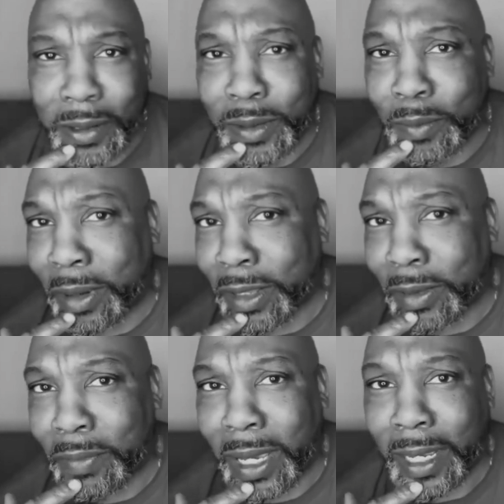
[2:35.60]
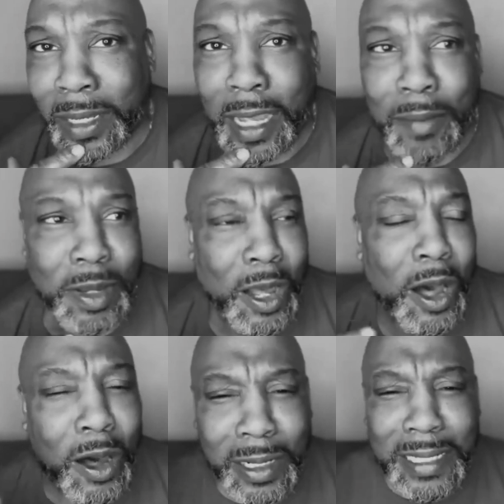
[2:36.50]
the brother man. I mean,
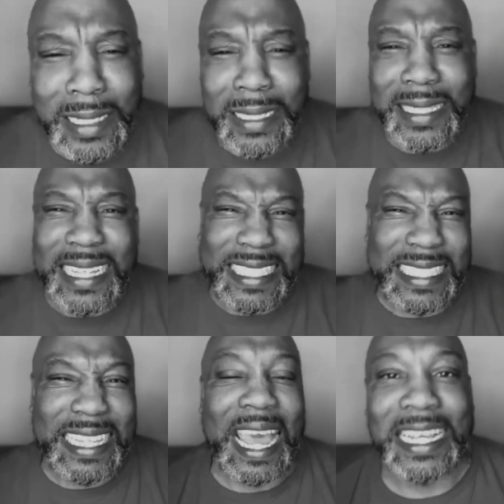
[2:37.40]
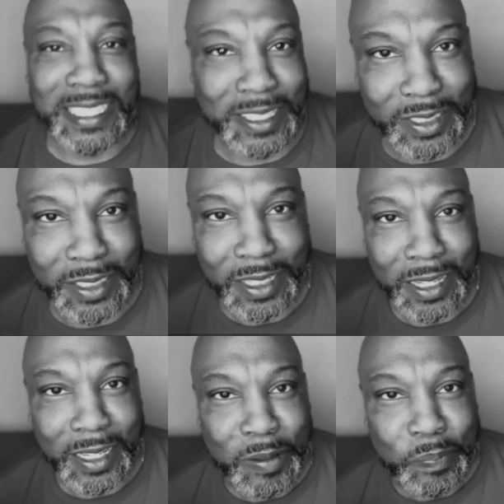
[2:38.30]
all of these assassins.
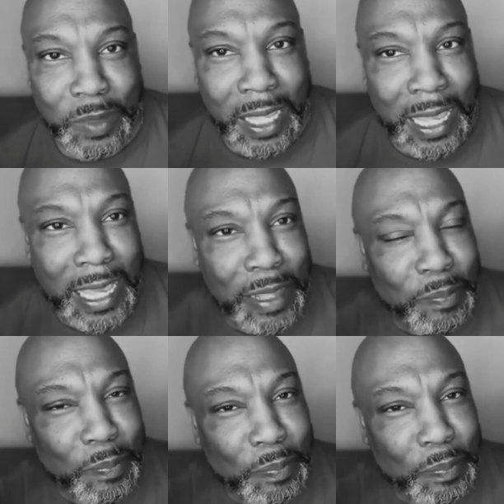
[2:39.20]
And